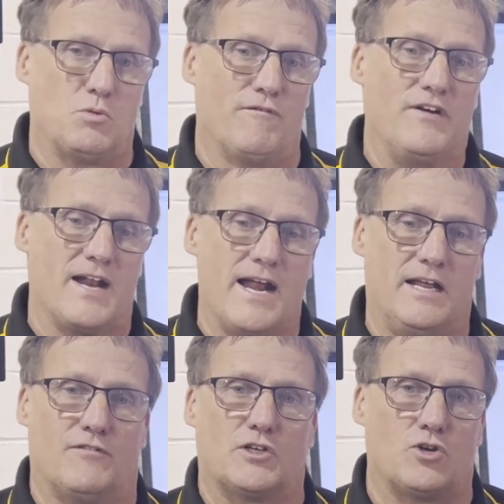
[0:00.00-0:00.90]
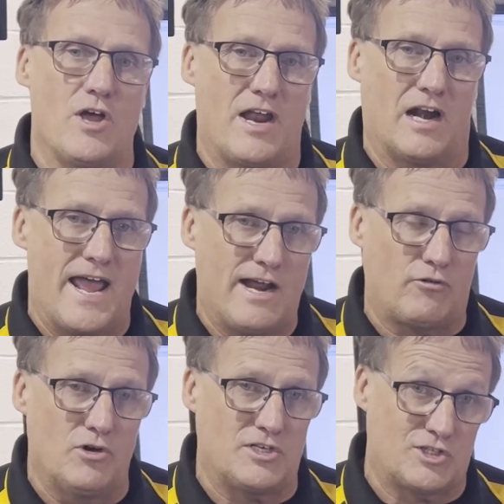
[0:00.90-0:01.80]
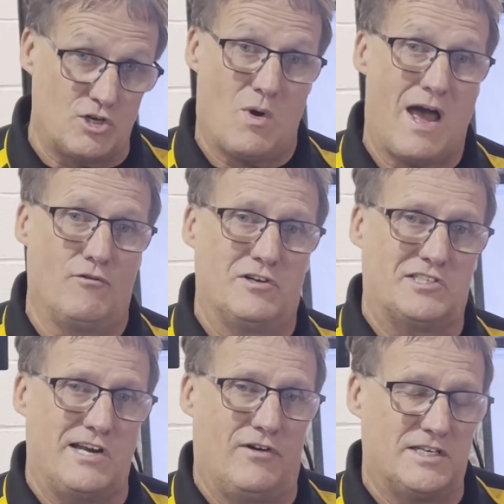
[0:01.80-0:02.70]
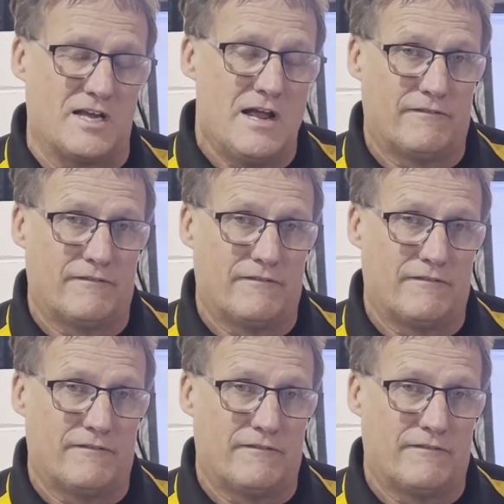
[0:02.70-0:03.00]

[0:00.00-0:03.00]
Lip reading: will fit any of the Toyota Land Cruiser 200 series